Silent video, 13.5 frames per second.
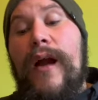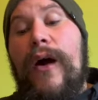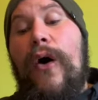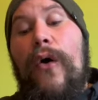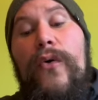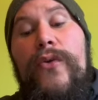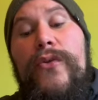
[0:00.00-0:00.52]

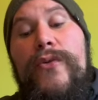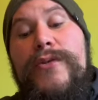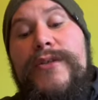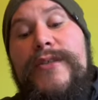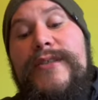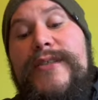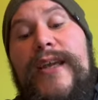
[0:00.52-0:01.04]
all those
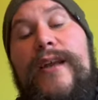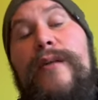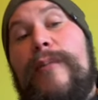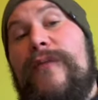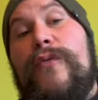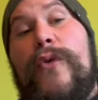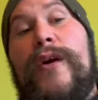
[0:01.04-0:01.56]
containing
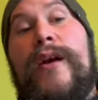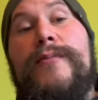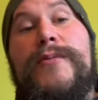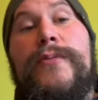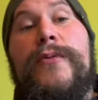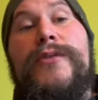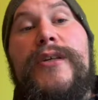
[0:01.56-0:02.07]
about 40 grams
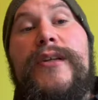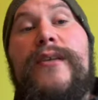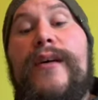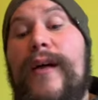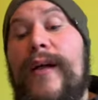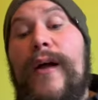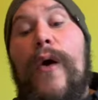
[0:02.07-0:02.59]
of protein,
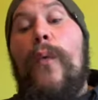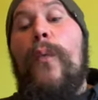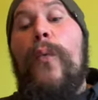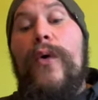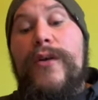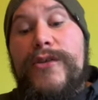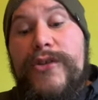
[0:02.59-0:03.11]

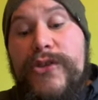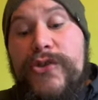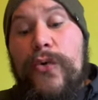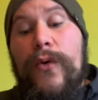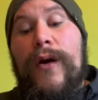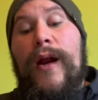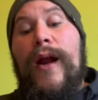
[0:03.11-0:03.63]
will
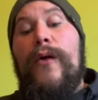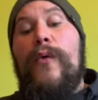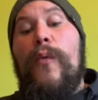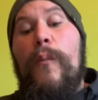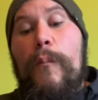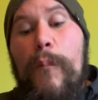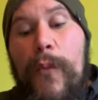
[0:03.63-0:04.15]
sort out
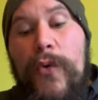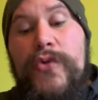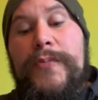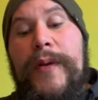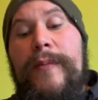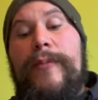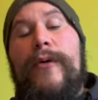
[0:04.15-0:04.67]
most
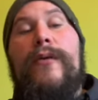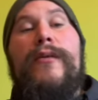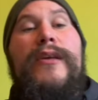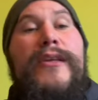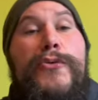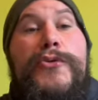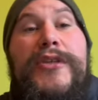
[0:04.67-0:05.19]
people.
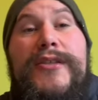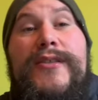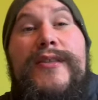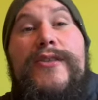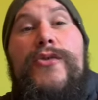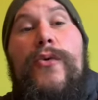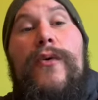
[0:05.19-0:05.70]
You just
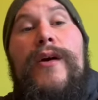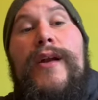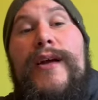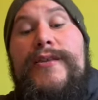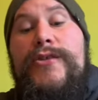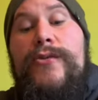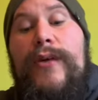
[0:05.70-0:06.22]
need to
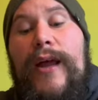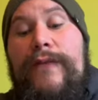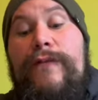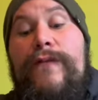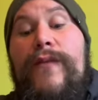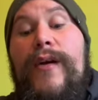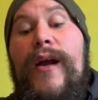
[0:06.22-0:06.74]
organize your
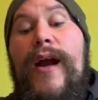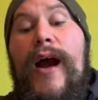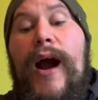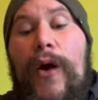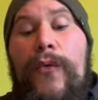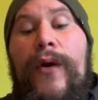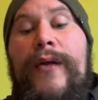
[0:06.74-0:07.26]
life
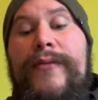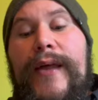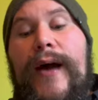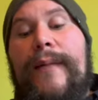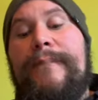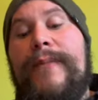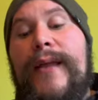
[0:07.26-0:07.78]
around
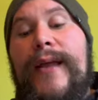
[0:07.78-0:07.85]
that.